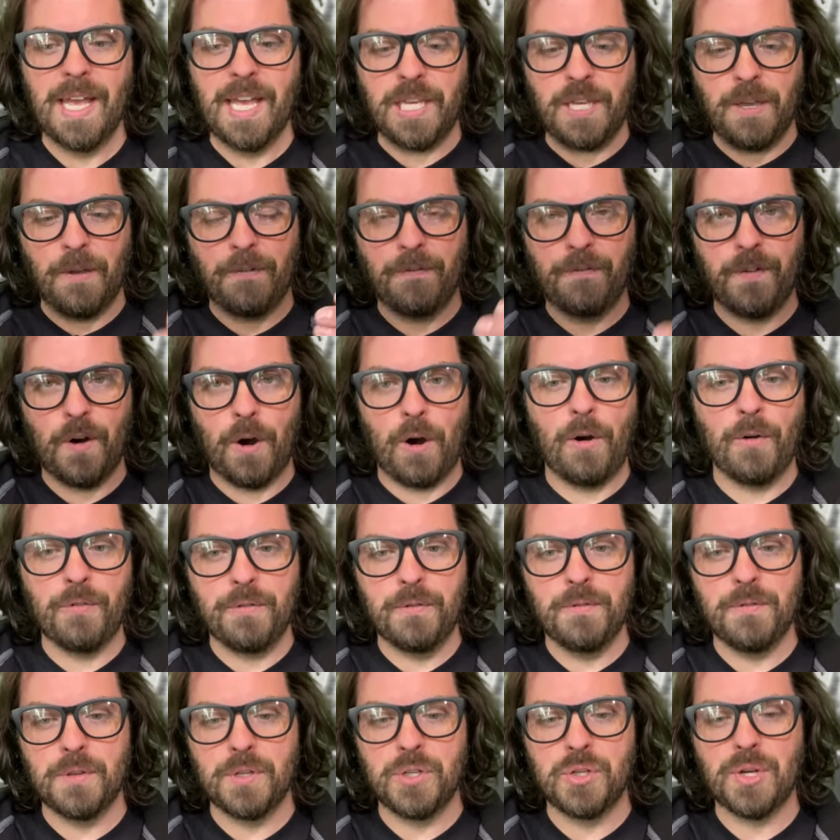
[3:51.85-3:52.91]
You fall
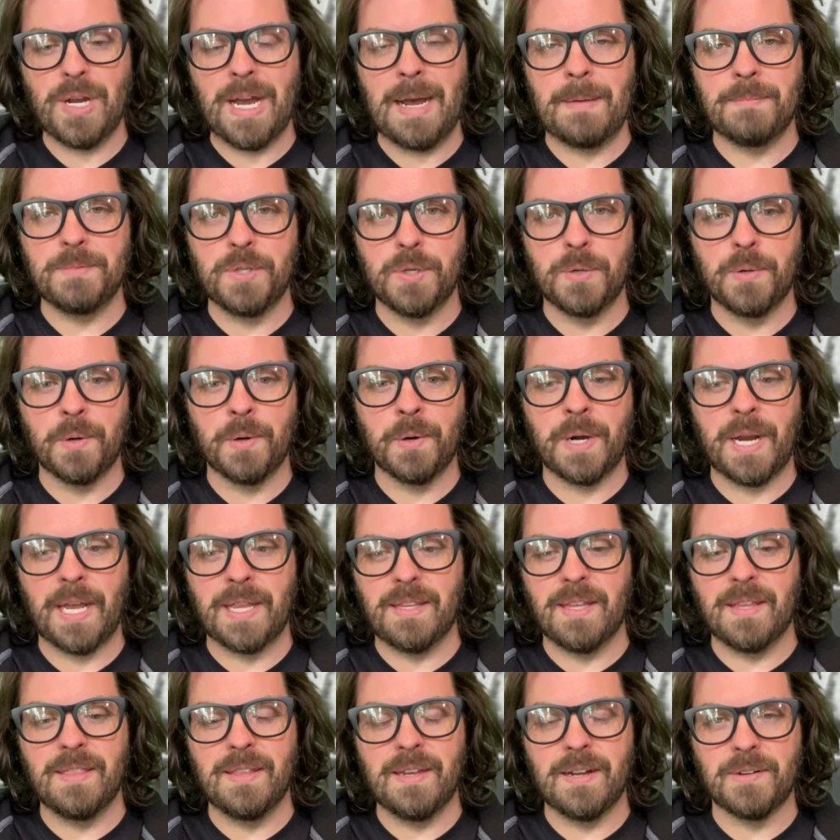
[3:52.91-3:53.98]
through the trap door,
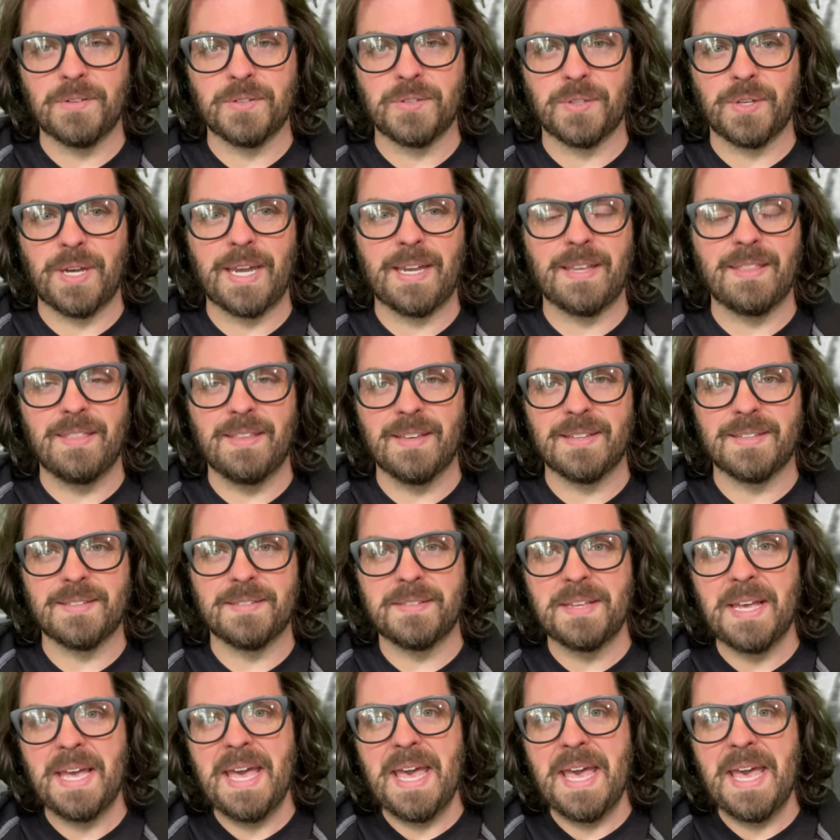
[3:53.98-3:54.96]
and then there's like this